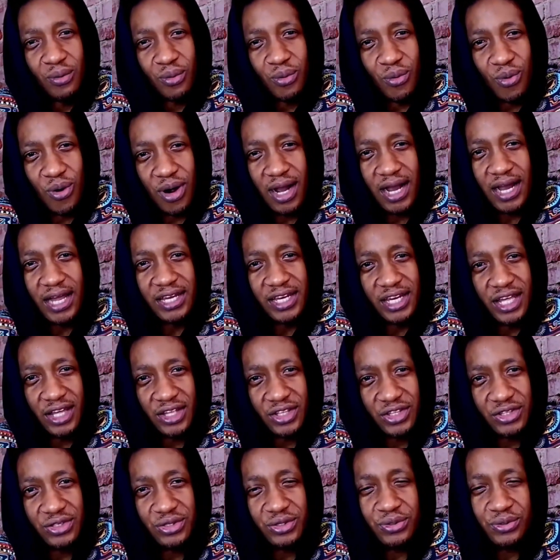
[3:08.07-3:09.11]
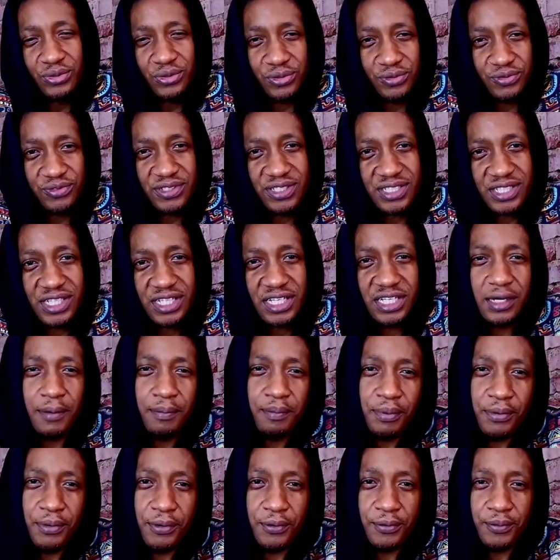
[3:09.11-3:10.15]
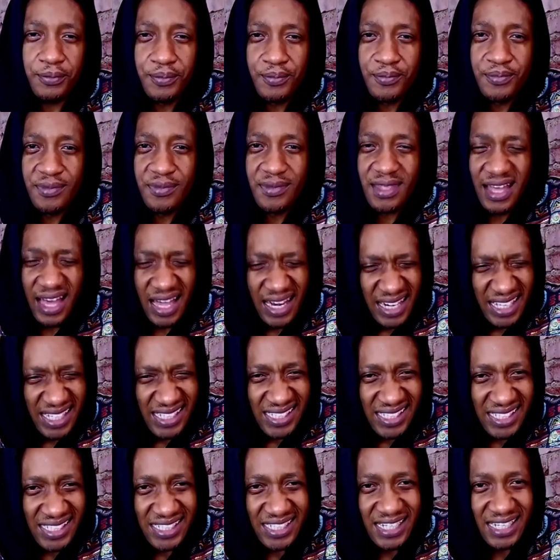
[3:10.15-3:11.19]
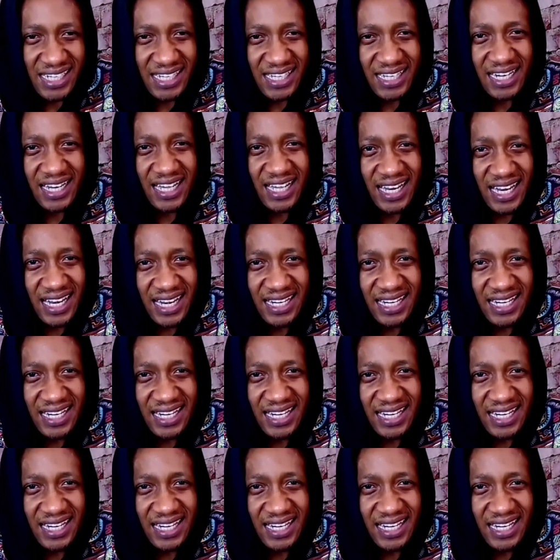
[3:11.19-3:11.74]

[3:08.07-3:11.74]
Kuan Yew of Singapore and his son,